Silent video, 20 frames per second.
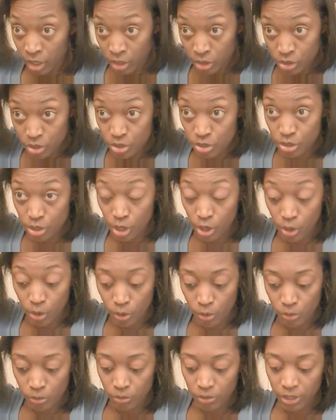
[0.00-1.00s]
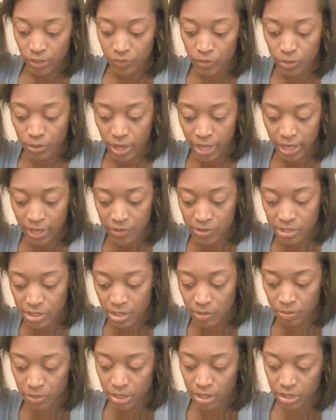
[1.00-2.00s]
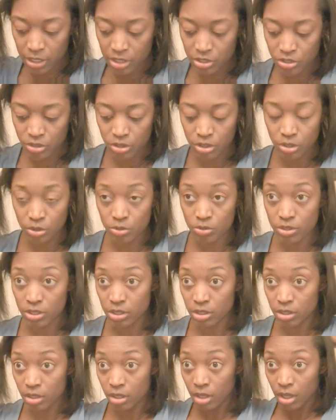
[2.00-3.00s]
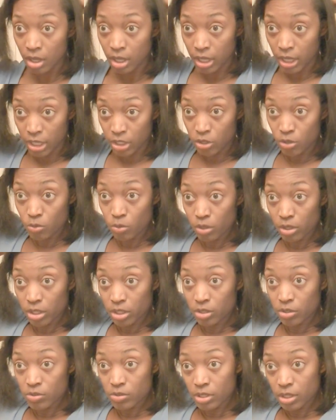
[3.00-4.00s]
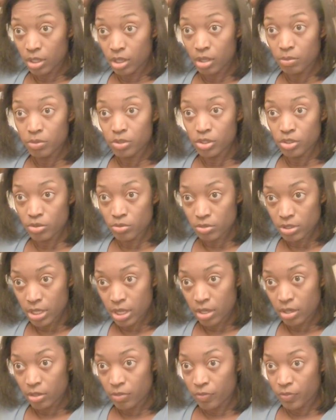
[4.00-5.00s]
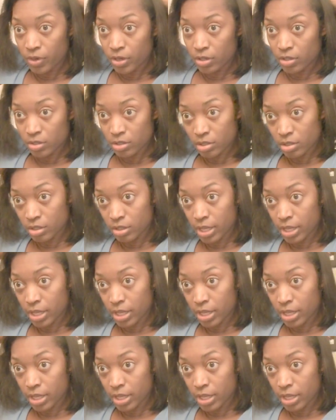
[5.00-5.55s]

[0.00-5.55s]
So if you have something that you're using and you want to use it up, use that up first.